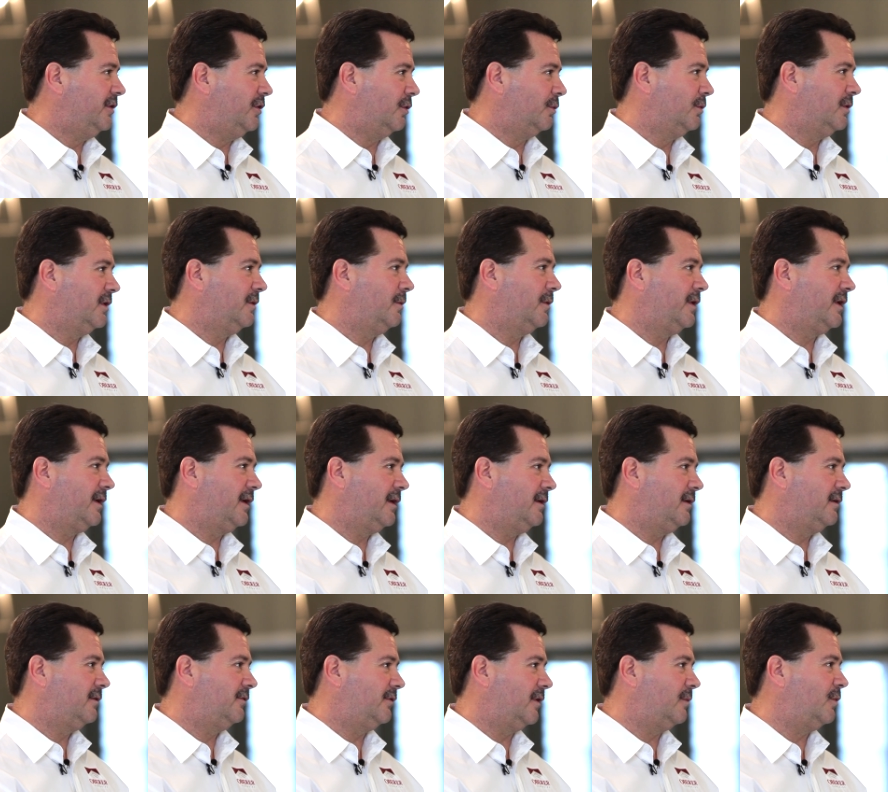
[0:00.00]
You really want to
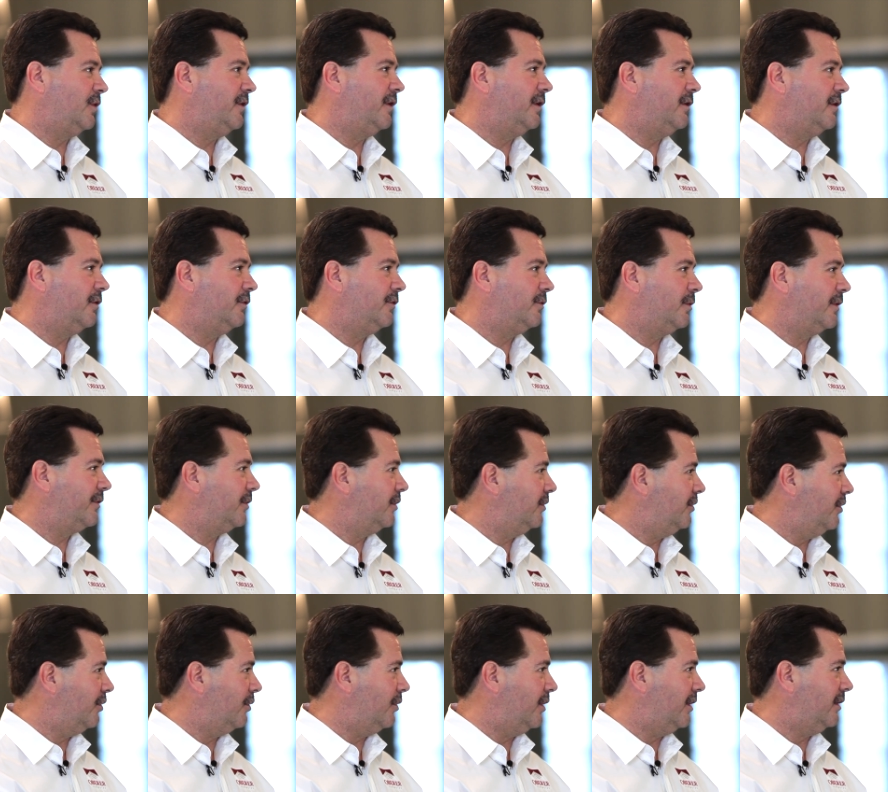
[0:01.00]
get someone that knows what they're
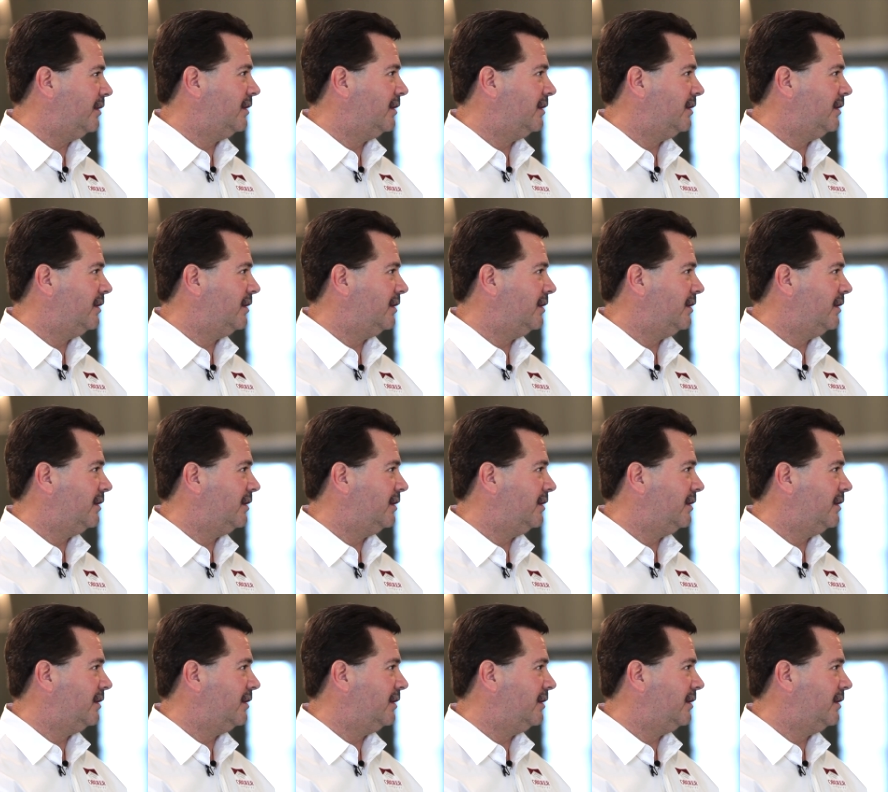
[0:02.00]
doing.